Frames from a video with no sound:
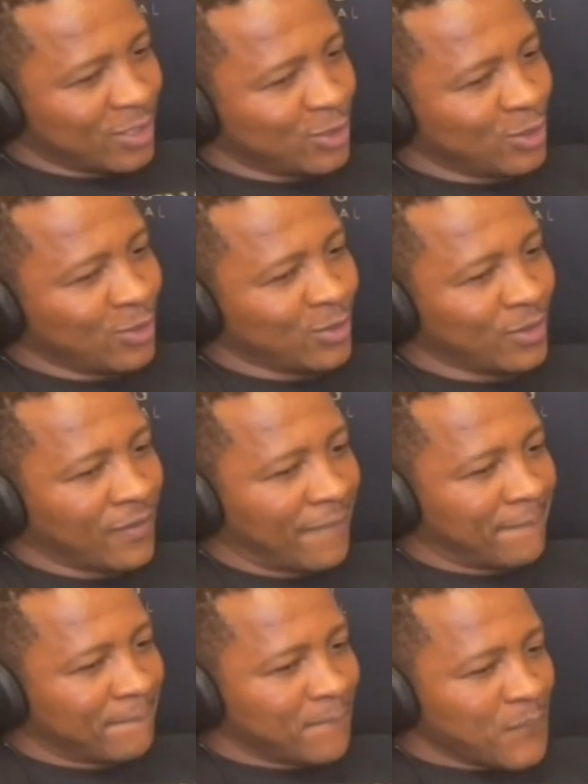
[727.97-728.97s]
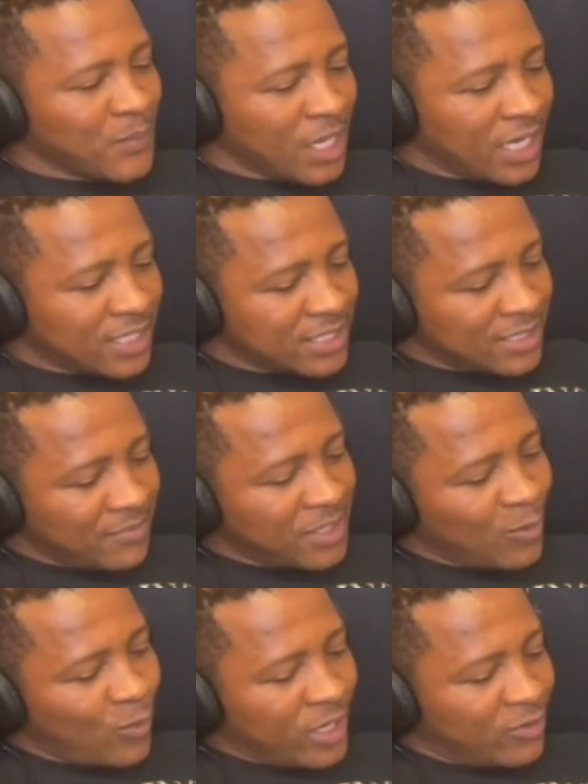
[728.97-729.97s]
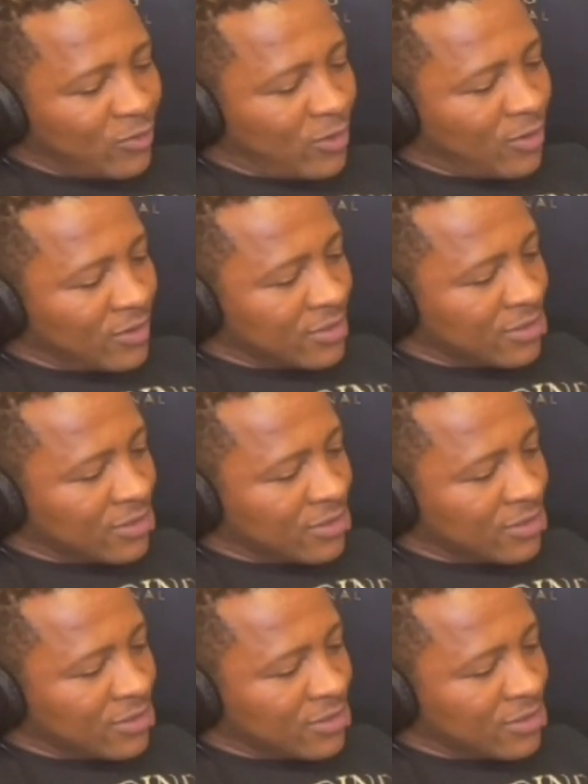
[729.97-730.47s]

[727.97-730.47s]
to do. Mm-hmm, mm-hmm. And then something went wrong.